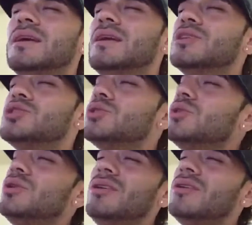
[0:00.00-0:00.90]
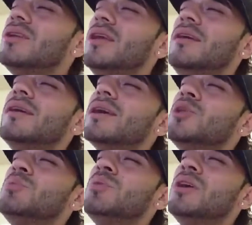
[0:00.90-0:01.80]
that you look at
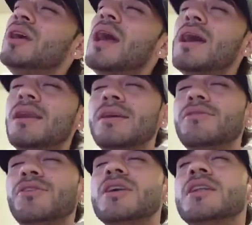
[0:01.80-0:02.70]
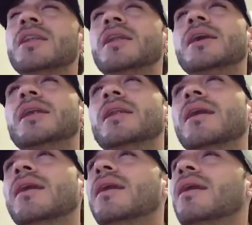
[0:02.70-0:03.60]
me differently,
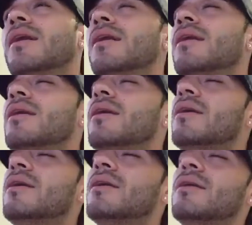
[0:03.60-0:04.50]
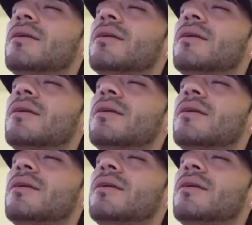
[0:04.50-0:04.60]
love.